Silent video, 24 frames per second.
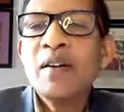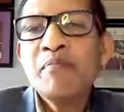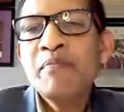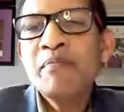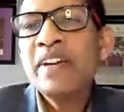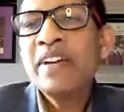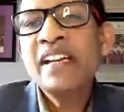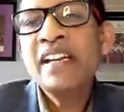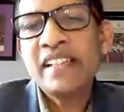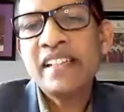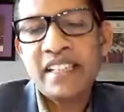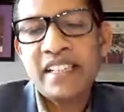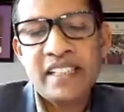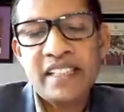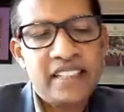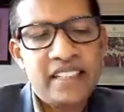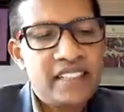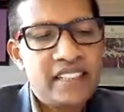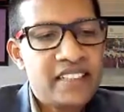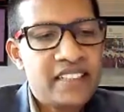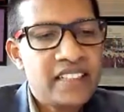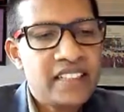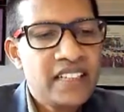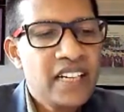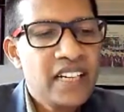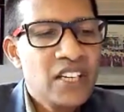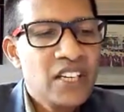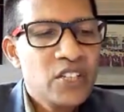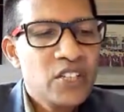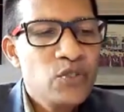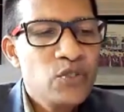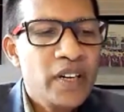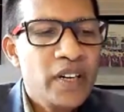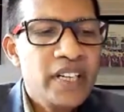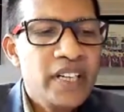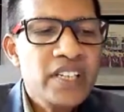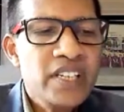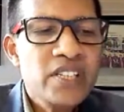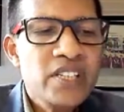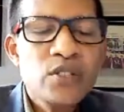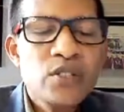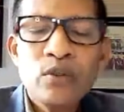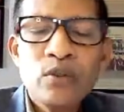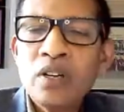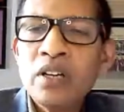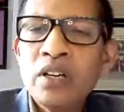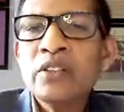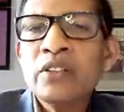maintain it. So what is
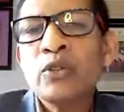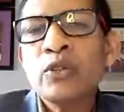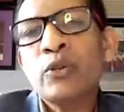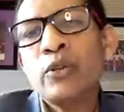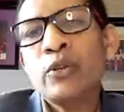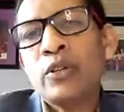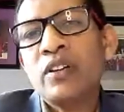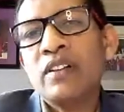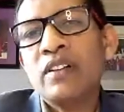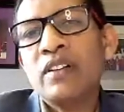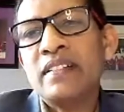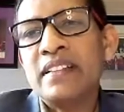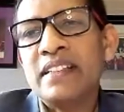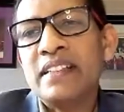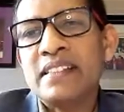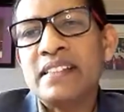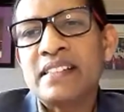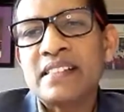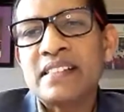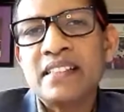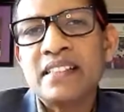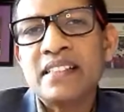your thought on this,